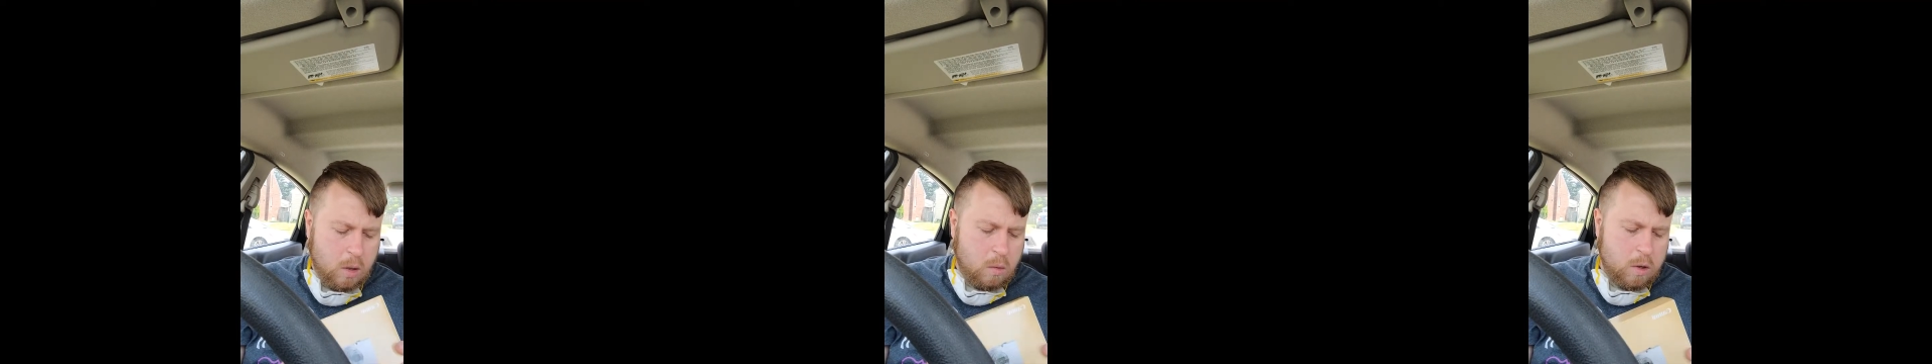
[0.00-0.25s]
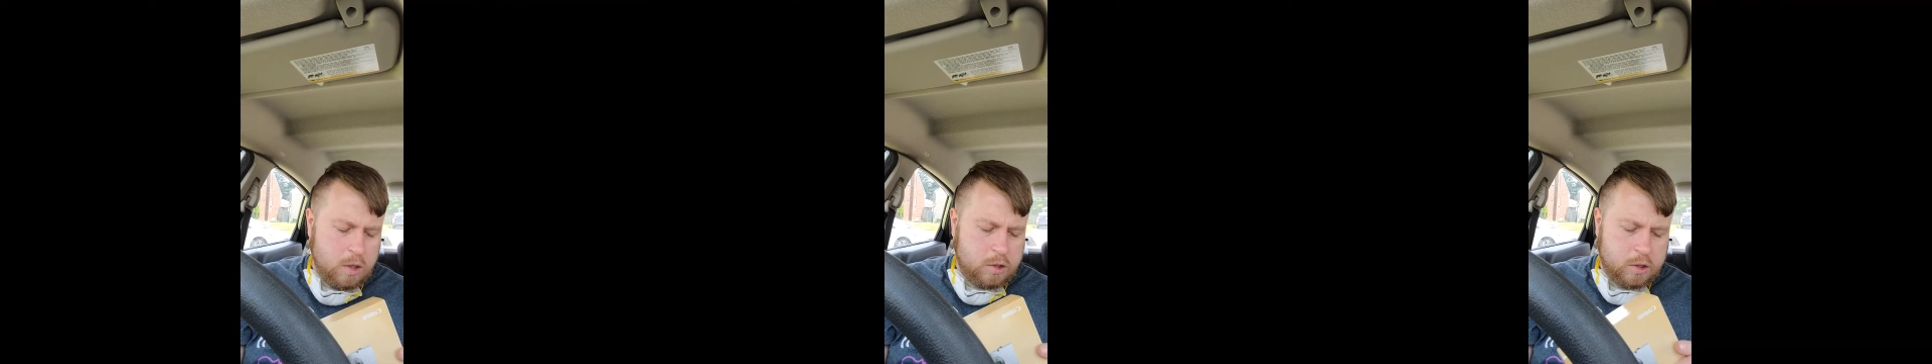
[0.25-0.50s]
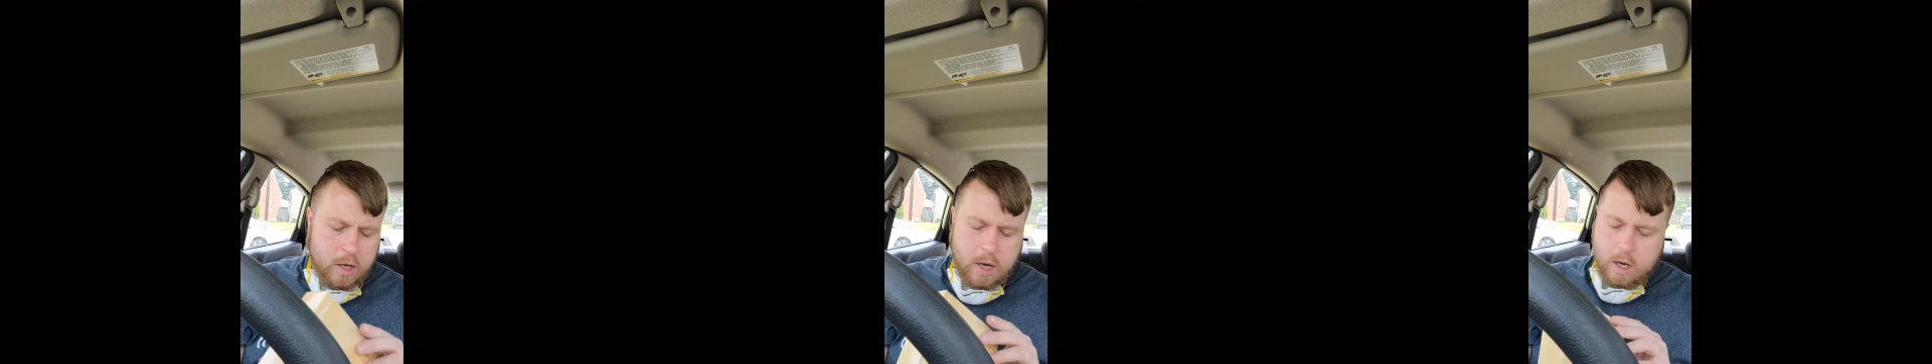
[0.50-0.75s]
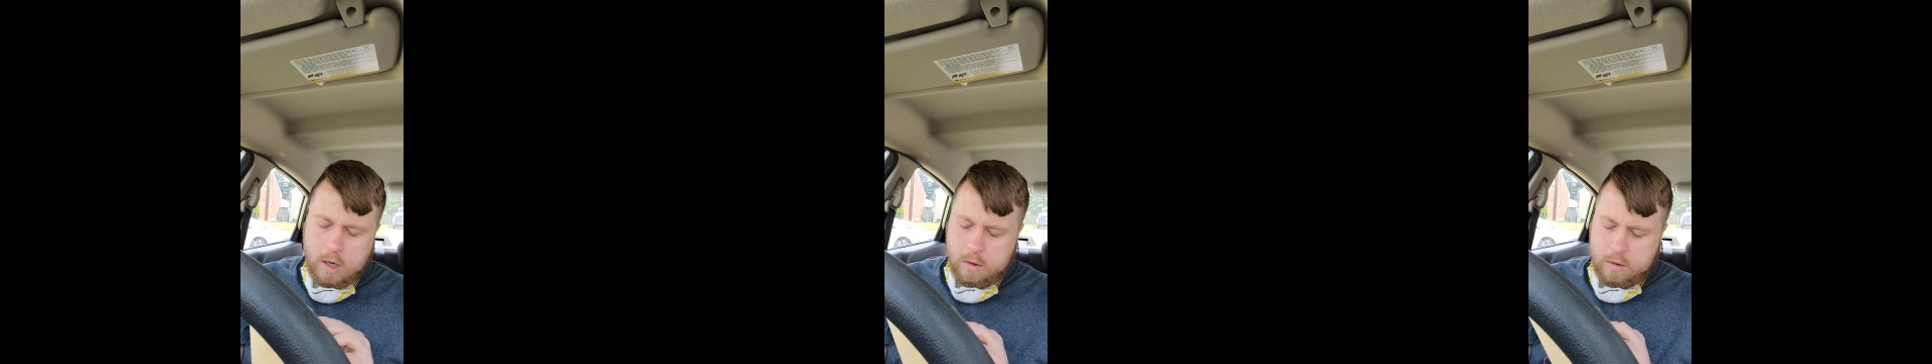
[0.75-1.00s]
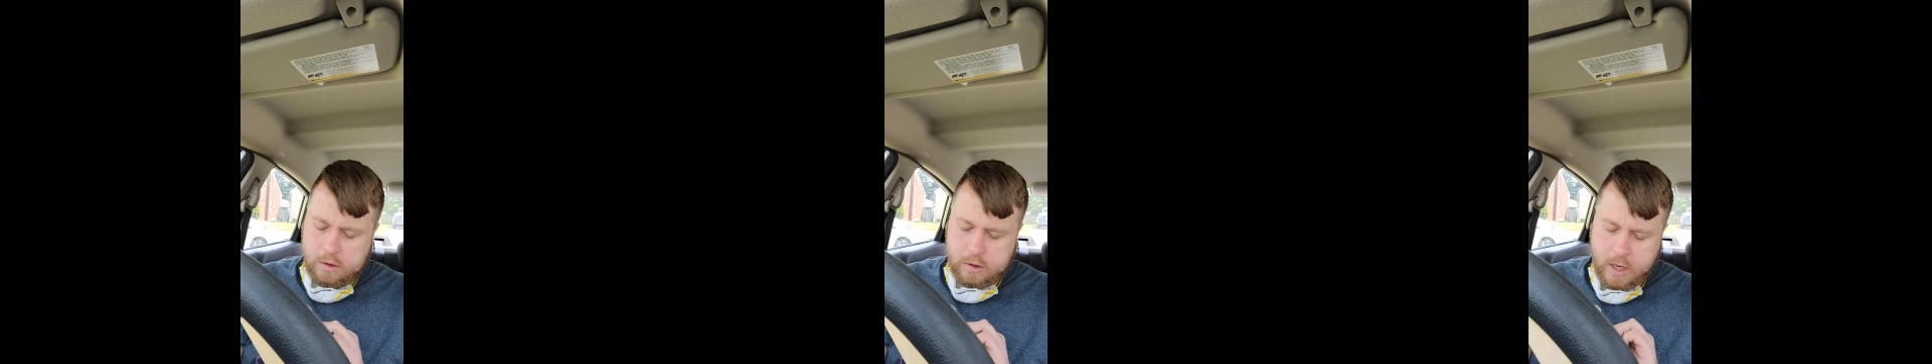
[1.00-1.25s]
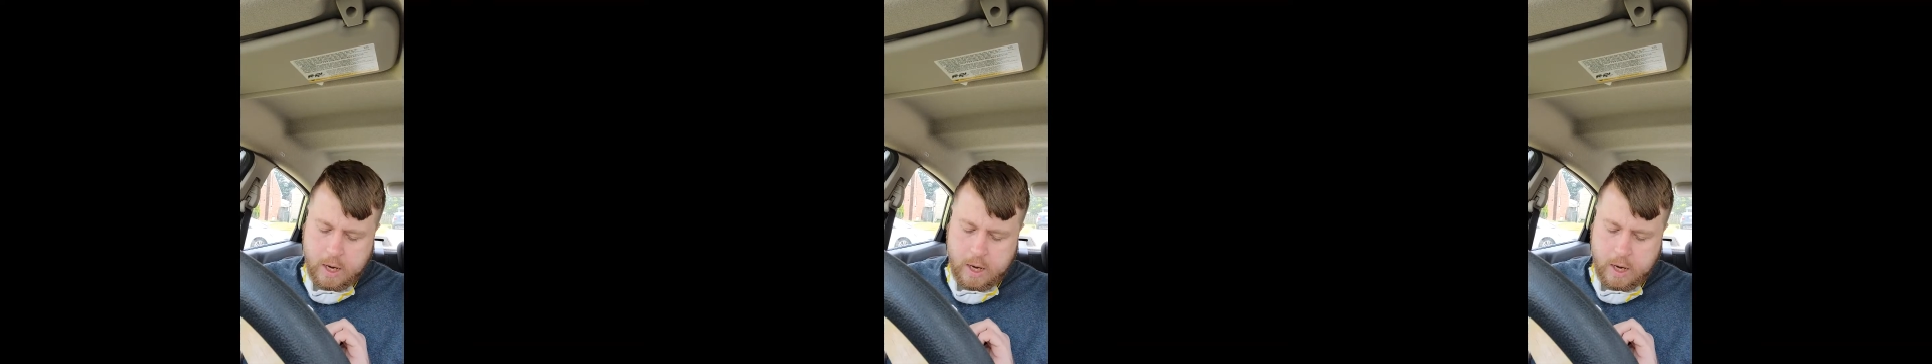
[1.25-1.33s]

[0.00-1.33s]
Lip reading: was this